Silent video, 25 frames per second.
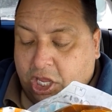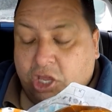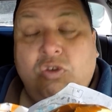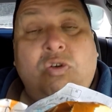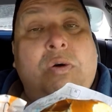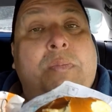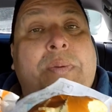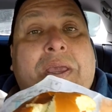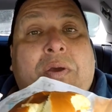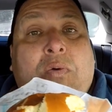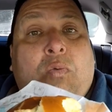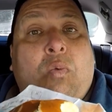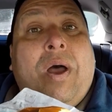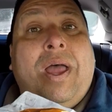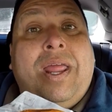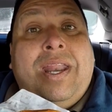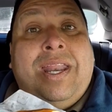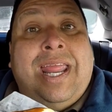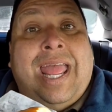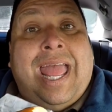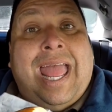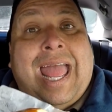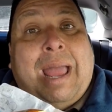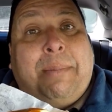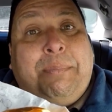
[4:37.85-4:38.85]
You will be
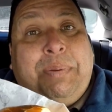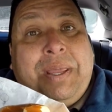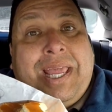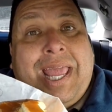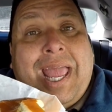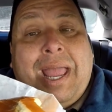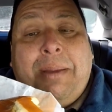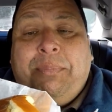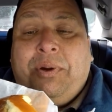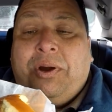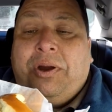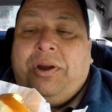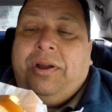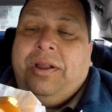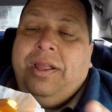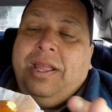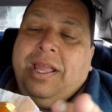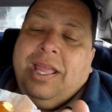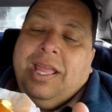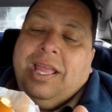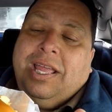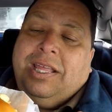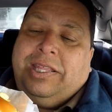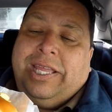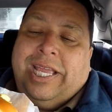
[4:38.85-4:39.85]
one happy camper.
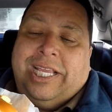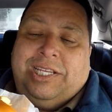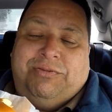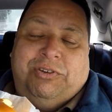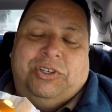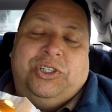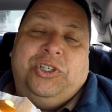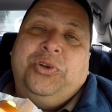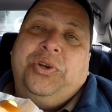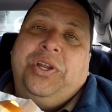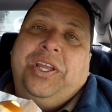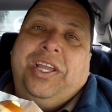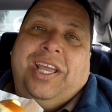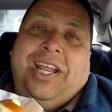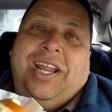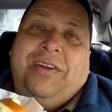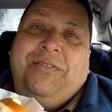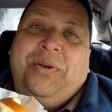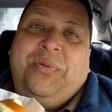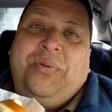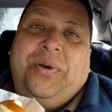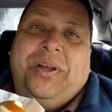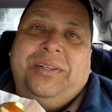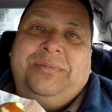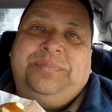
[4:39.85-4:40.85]
Thanks for tuning in,
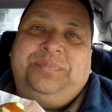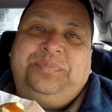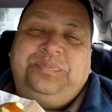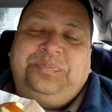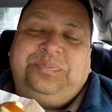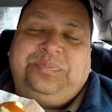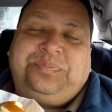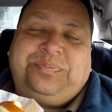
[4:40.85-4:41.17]
everyone.